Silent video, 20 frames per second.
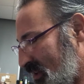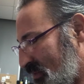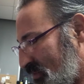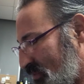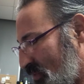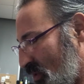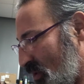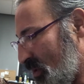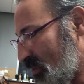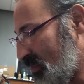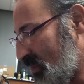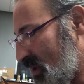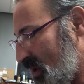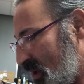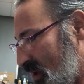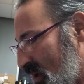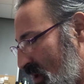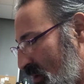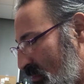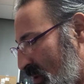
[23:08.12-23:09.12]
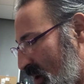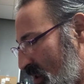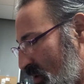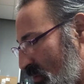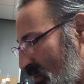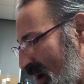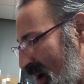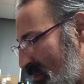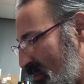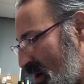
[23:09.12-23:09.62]
deformed by the
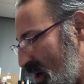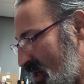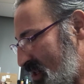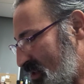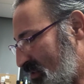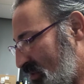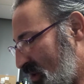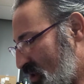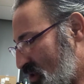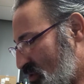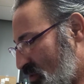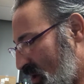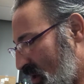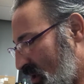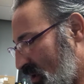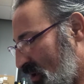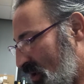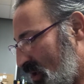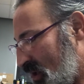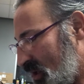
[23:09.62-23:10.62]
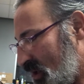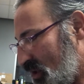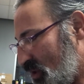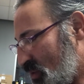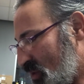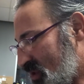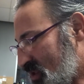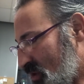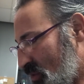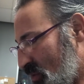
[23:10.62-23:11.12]
rabbis of Israel
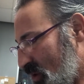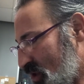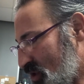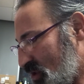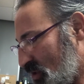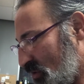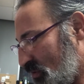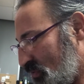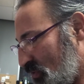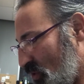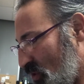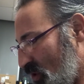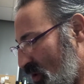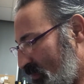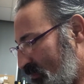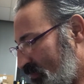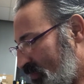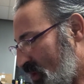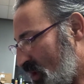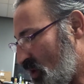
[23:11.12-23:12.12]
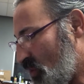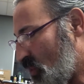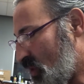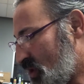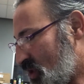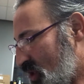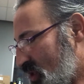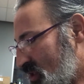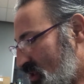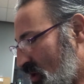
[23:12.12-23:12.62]
to its original form,
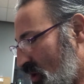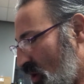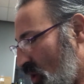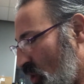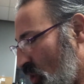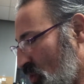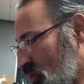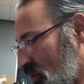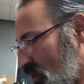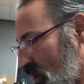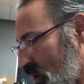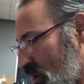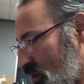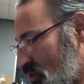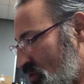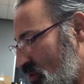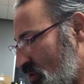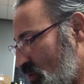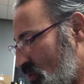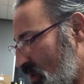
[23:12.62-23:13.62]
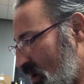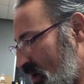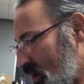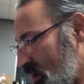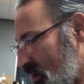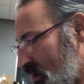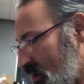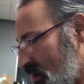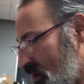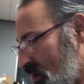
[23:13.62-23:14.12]
which is the only true one.
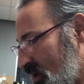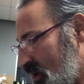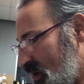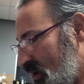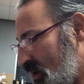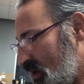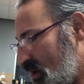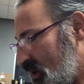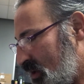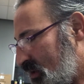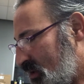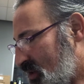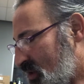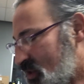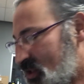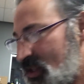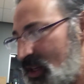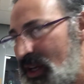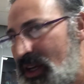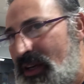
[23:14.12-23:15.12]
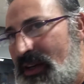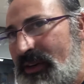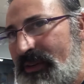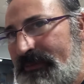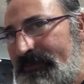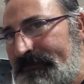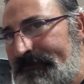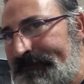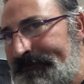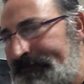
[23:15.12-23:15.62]
To seek
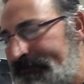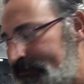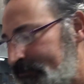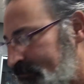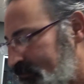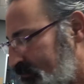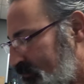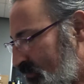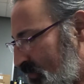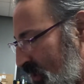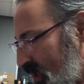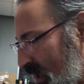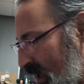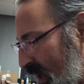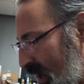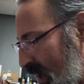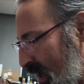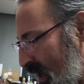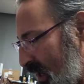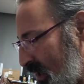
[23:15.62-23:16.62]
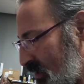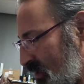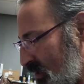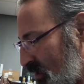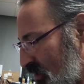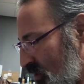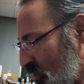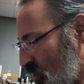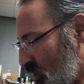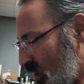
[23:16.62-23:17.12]
to add
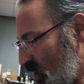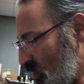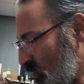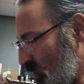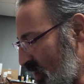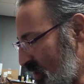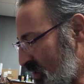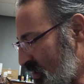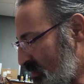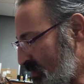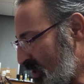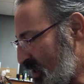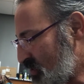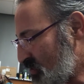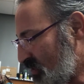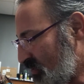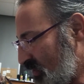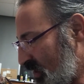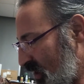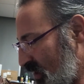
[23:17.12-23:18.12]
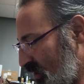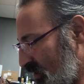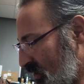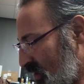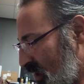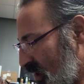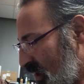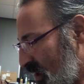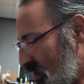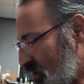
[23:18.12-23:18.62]
to what wisdom has revealed,
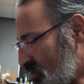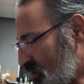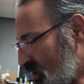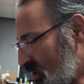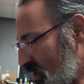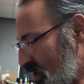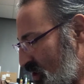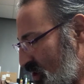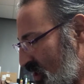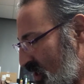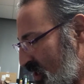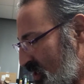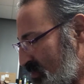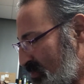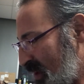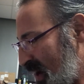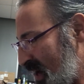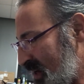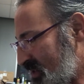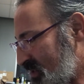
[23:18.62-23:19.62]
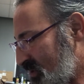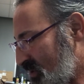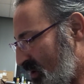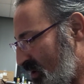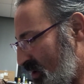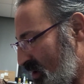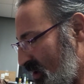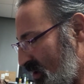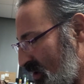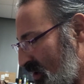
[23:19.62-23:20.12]
tradition has passed
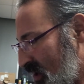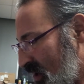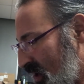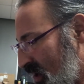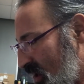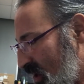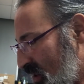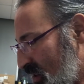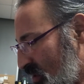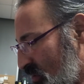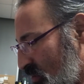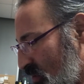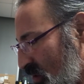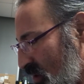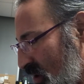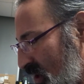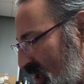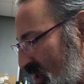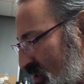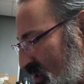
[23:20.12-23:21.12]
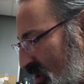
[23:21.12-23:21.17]
on, and the word has